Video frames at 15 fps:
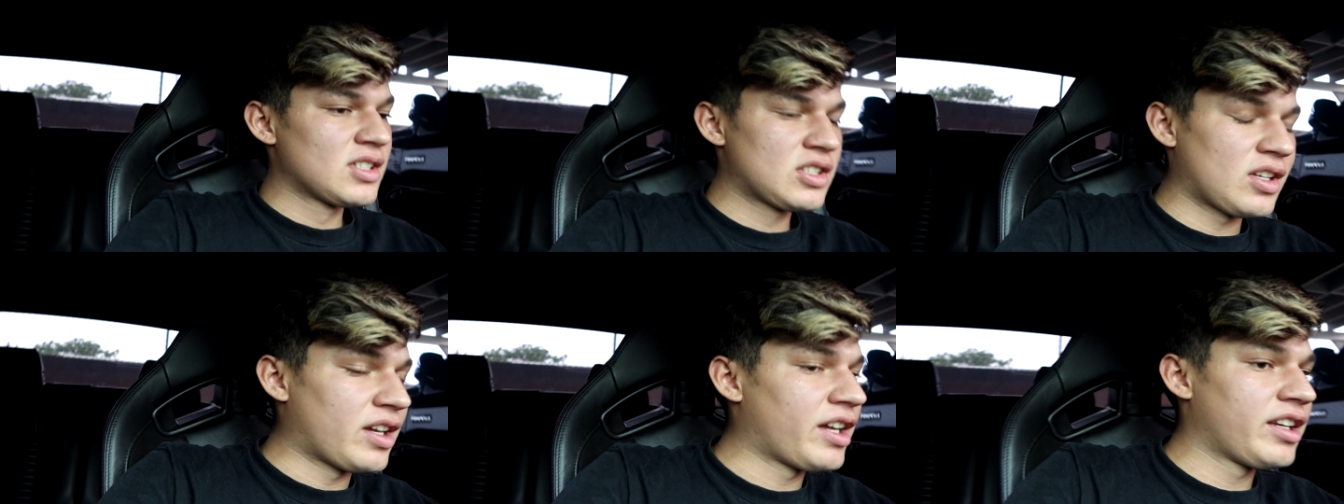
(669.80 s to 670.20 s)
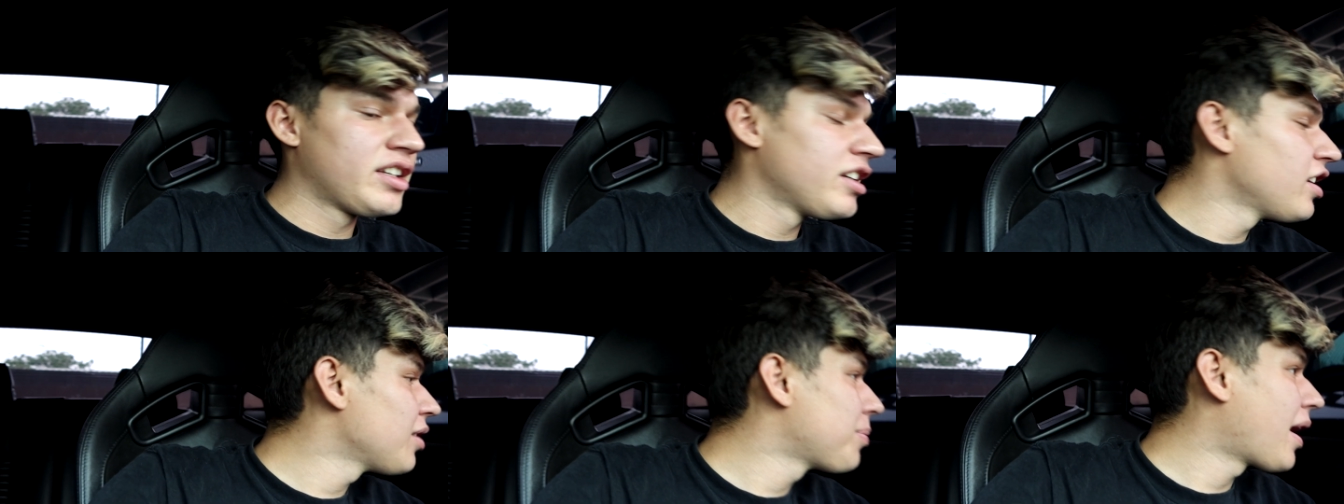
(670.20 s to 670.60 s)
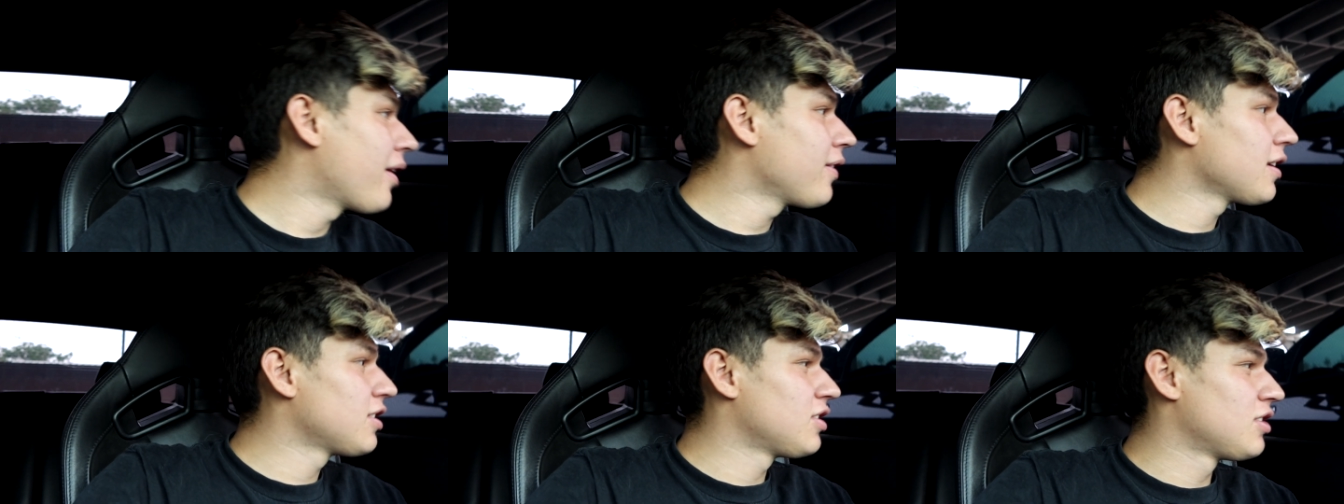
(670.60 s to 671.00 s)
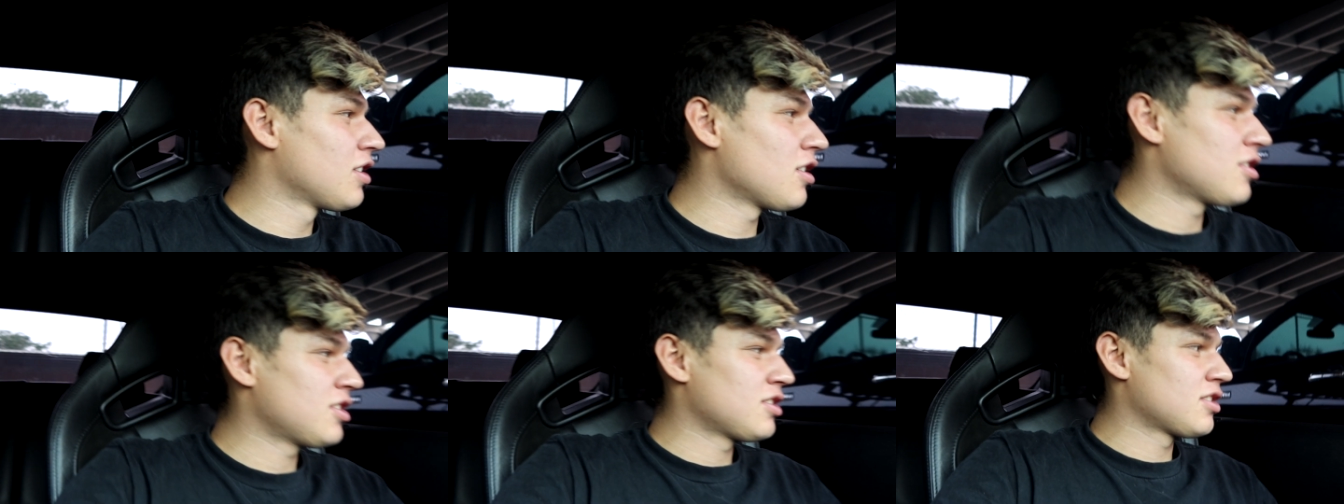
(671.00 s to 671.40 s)
So I ended up having to
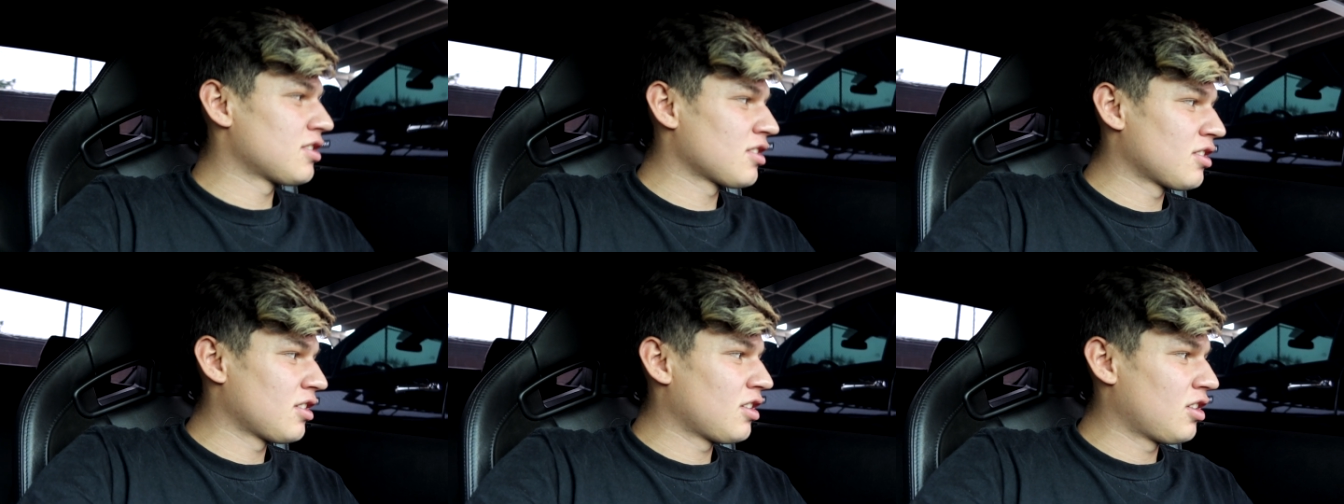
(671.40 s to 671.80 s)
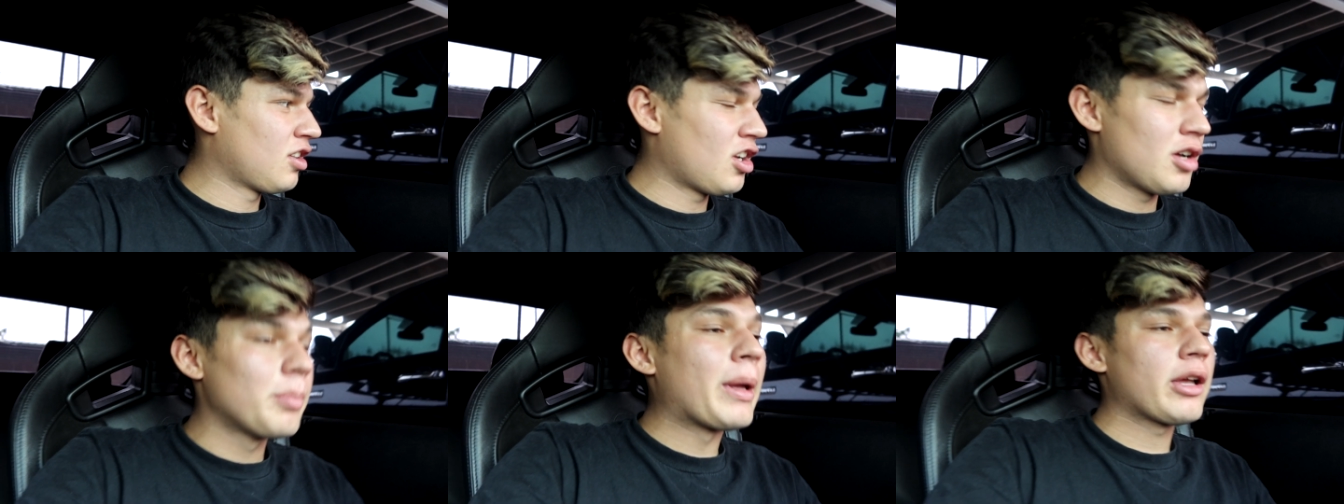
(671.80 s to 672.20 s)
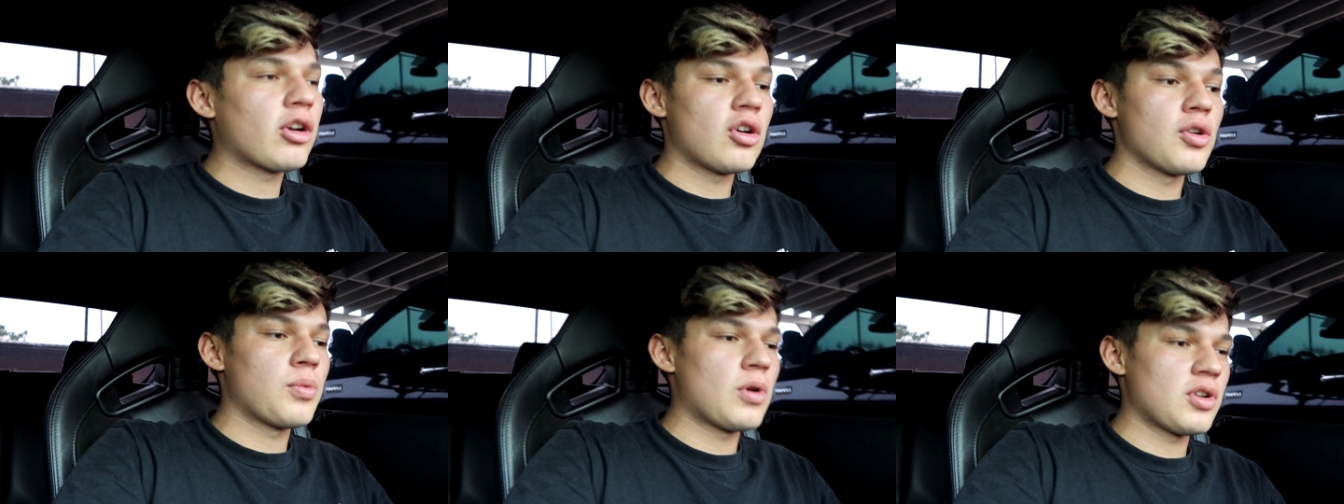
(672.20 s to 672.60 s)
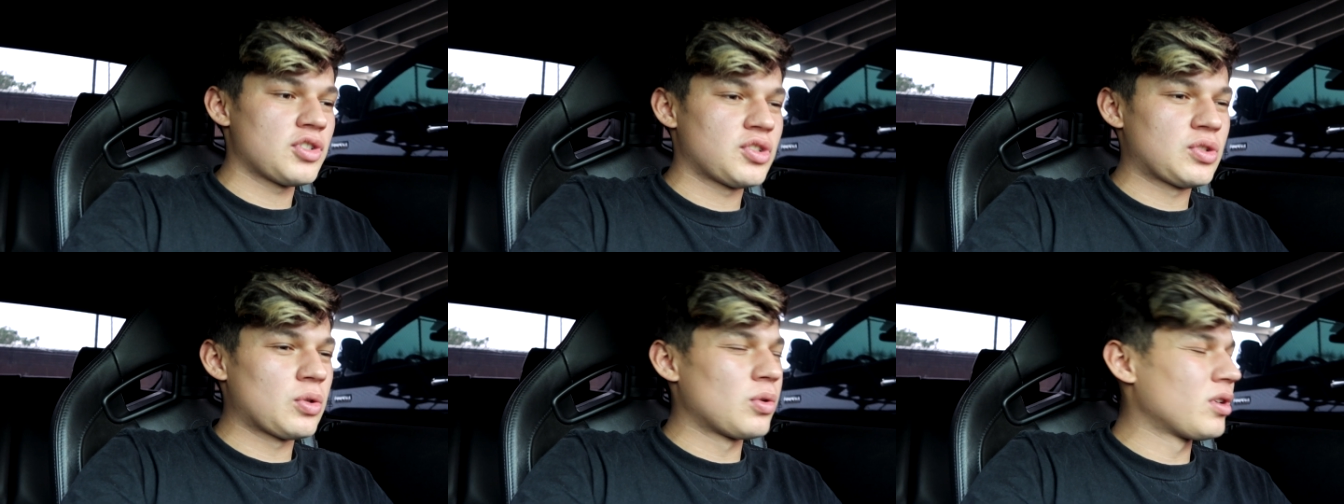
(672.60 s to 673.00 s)
just cut my car wash
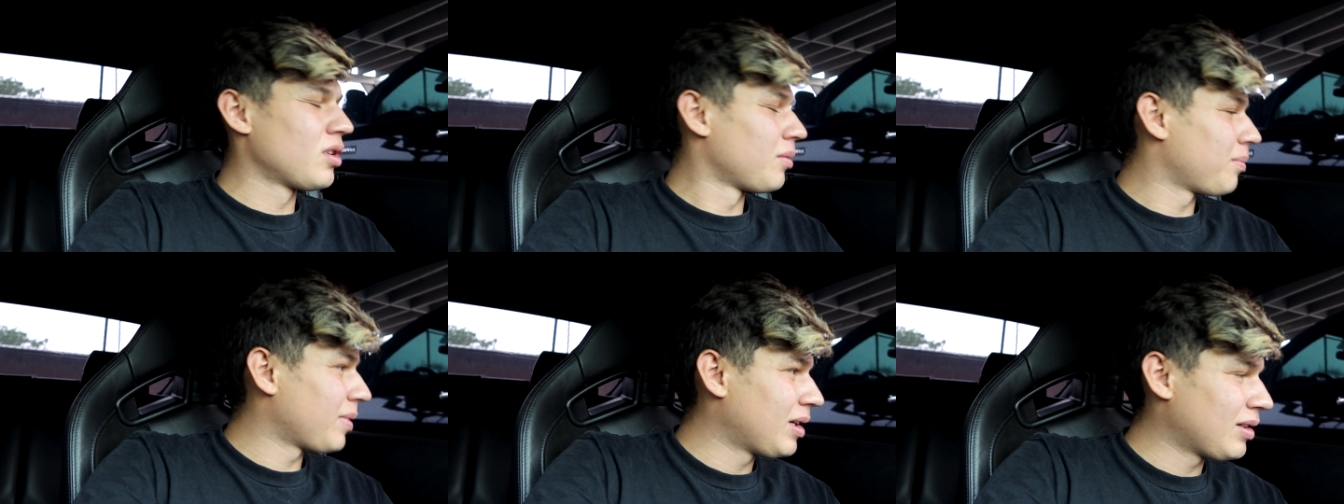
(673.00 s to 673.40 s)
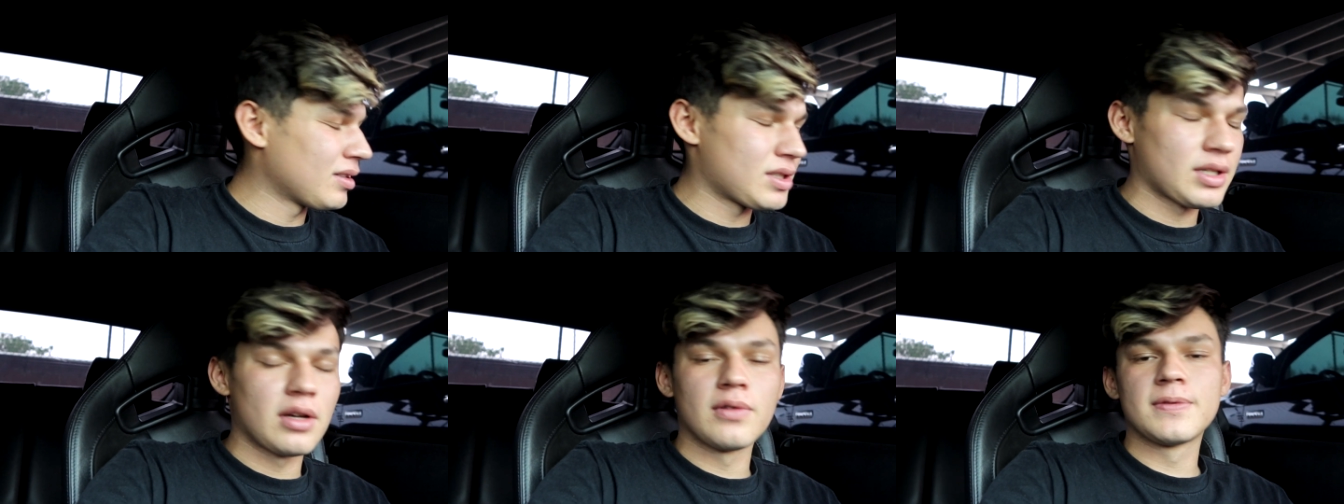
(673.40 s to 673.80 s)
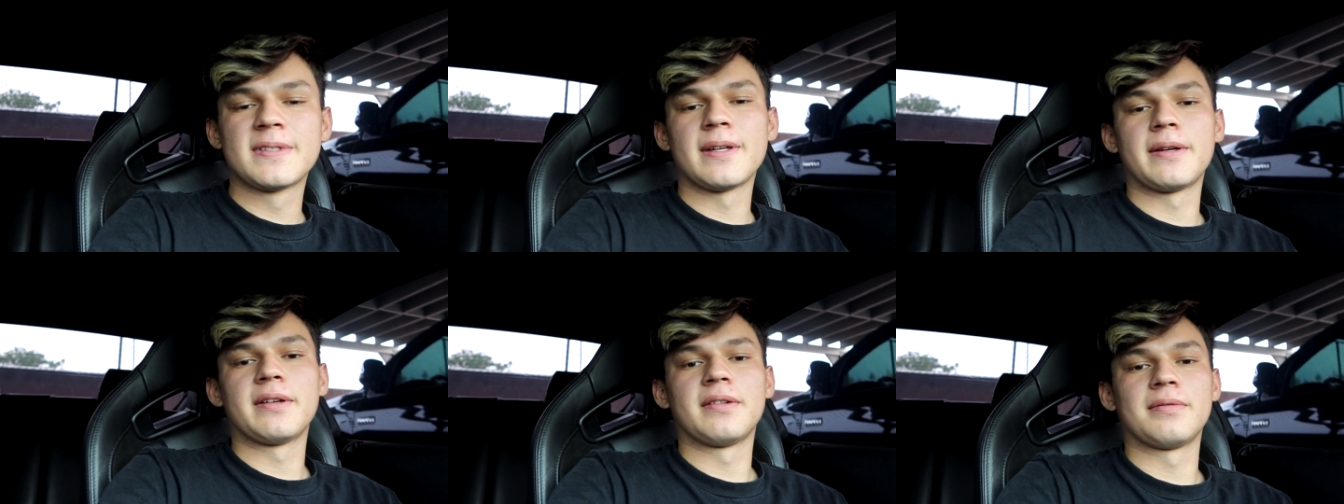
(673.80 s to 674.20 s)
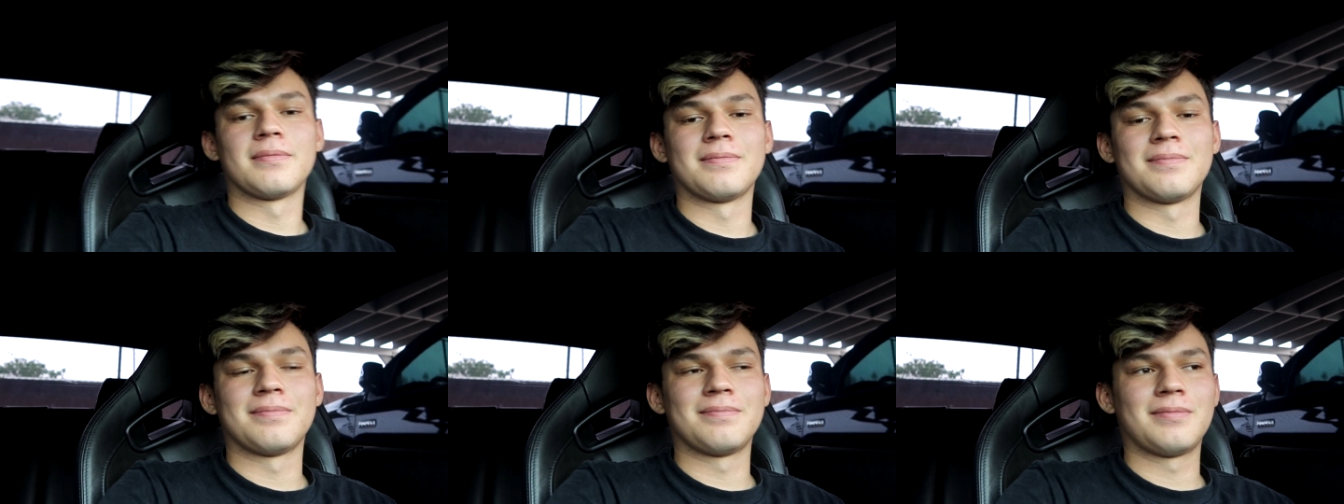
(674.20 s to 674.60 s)
short because all of a
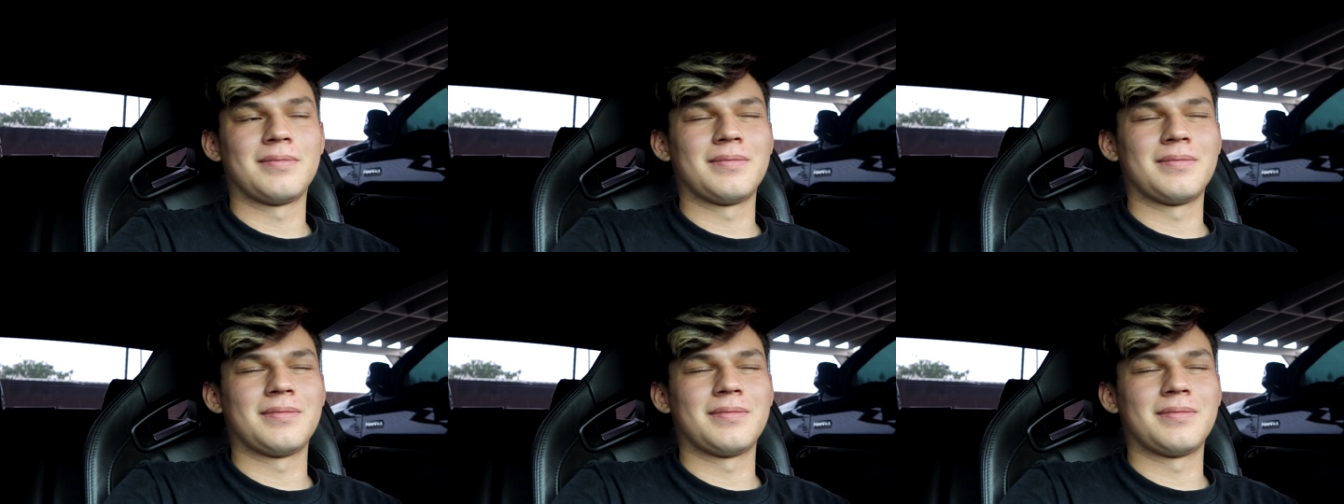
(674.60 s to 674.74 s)
sudden